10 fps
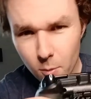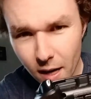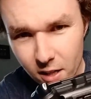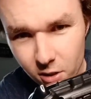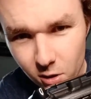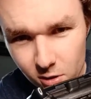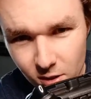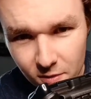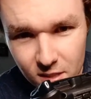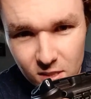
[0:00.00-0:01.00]
back here, you also
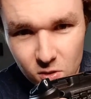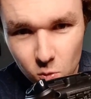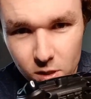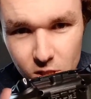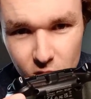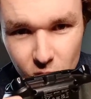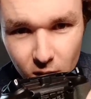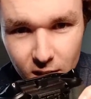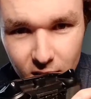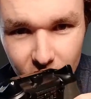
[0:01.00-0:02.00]
have these switches
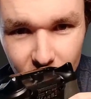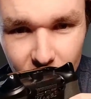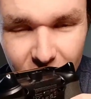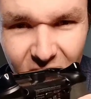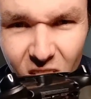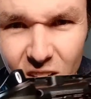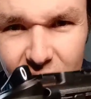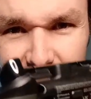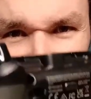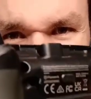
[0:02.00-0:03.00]
right here. Kind of hard to
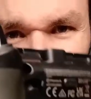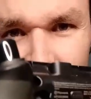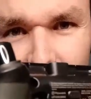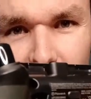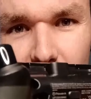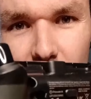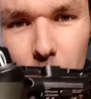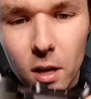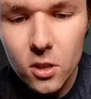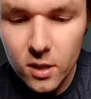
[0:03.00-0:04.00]
see,
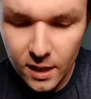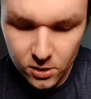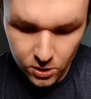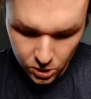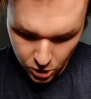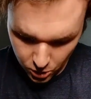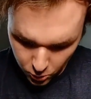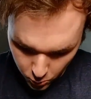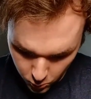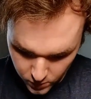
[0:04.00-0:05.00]
but you can actually
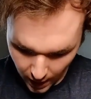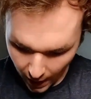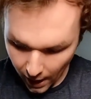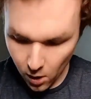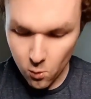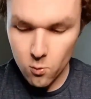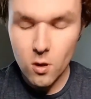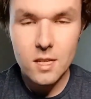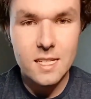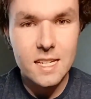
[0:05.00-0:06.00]
choose how
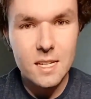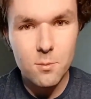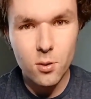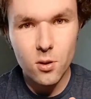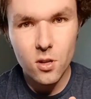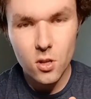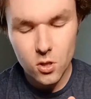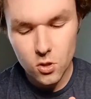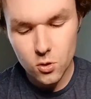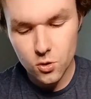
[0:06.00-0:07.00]
deep
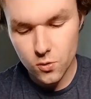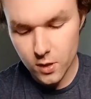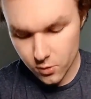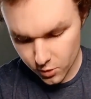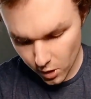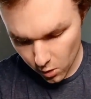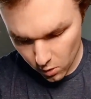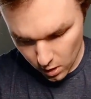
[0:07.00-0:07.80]
your triggers go.